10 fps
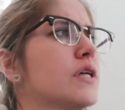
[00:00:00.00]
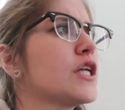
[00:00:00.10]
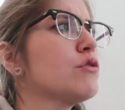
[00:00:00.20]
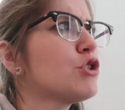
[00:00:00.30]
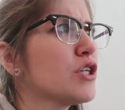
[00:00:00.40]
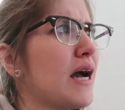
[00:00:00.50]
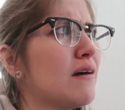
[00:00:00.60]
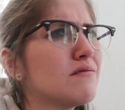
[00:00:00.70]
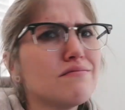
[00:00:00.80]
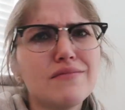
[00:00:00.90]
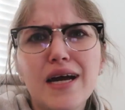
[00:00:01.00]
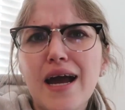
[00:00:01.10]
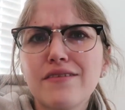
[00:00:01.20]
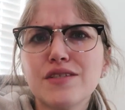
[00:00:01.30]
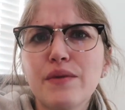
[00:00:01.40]
Can you chill out? I
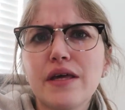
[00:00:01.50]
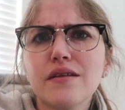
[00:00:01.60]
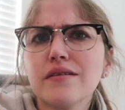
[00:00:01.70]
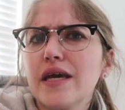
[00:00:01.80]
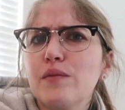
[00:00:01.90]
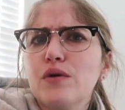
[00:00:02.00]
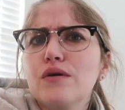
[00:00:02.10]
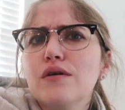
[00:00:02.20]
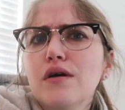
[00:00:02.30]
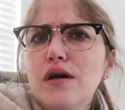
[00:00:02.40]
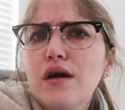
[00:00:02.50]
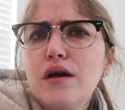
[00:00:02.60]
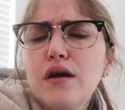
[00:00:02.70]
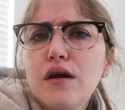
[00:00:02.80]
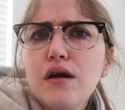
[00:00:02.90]
have to make the label
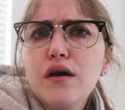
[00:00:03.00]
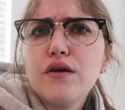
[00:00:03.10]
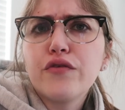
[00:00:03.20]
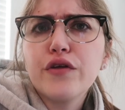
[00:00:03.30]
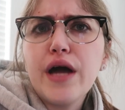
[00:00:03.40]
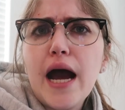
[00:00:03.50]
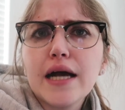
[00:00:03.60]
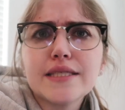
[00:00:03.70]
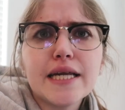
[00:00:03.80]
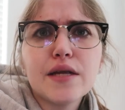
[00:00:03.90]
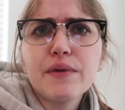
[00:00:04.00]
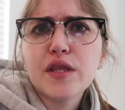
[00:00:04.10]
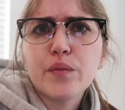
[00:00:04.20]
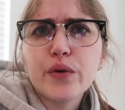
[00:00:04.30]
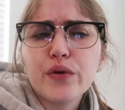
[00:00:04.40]
for that because I didn't make
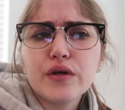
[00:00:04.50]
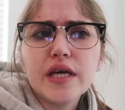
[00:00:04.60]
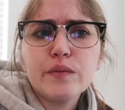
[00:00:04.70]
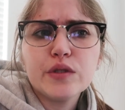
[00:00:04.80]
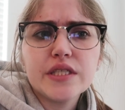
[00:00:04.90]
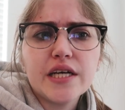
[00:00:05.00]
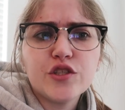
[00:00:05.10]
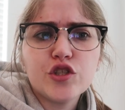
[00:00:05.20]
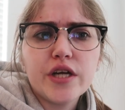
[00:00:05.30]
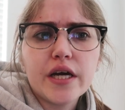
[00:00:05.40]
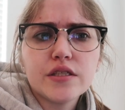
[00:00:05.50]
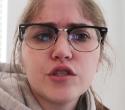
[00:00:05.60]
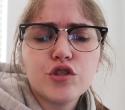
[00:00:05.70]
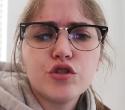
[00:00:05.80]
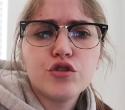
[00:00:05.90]
the pre-order labels yesterday.
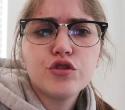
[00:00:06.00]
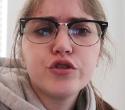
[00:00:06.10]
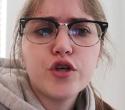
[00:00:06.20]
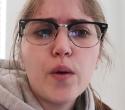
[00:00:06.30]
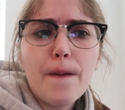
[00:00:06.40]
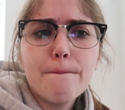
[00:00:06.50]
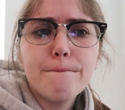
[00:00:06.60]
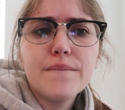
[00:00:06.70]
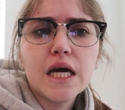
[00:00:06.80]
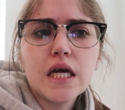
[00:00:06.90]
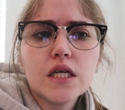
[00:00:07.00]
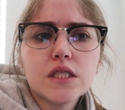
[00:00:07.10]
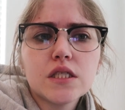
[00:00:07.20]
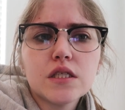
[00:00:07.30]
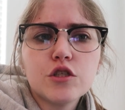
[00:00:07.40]
So I
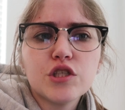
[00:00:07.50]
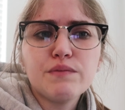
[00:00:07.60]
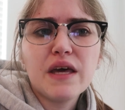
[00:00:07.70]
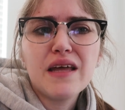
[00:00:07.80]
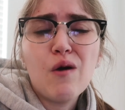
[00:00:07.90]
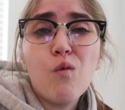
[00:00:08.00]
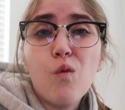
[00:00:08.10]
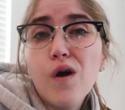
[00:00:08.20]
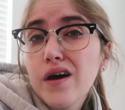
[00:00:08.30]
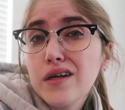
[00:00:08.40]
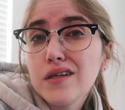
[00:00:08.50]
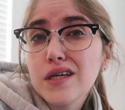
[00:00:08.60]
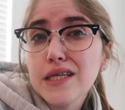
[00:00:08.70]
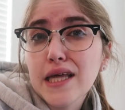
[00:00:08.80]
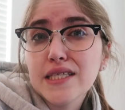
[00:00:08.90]
might just make that one
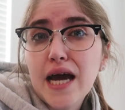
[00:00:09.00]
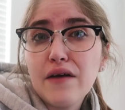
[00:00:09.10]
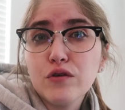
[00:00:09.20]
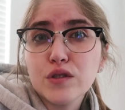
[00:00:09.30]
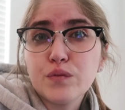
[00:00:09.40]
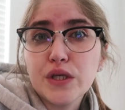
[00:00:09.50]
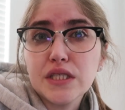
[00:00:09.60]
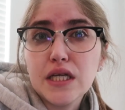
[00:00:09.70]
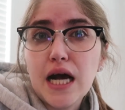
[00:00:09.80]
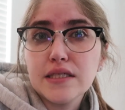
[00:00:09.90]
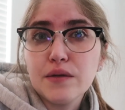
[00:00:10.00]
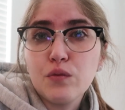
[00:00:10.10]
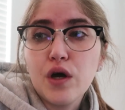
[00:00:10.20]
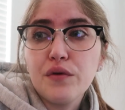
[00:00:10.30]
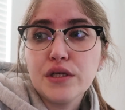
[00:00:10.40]
because I like to have those printed as
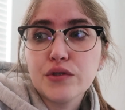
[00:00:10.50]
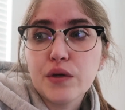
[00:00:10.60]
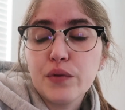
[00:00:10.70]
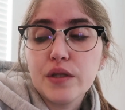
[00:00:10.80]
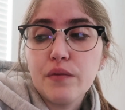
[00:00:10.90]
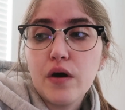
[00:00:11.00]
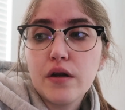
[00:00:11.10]
I'm going so I can put them